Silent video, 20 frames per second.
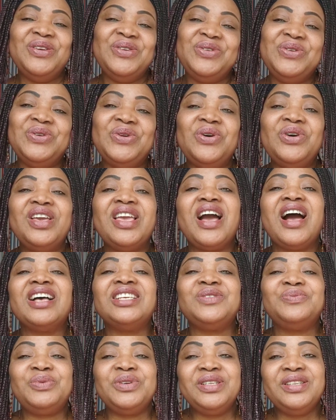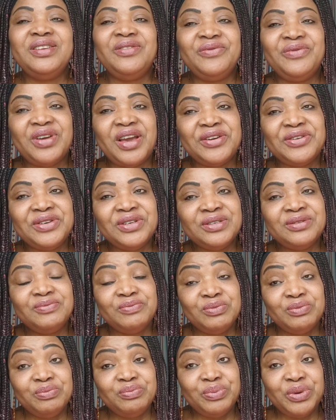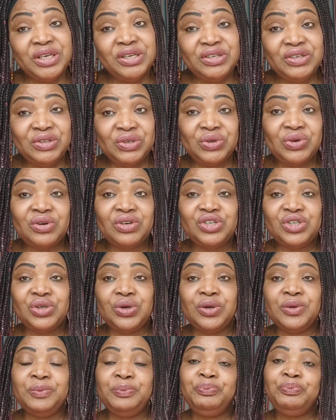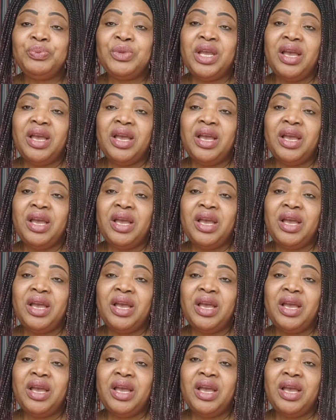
You know, it has been a very big discussion,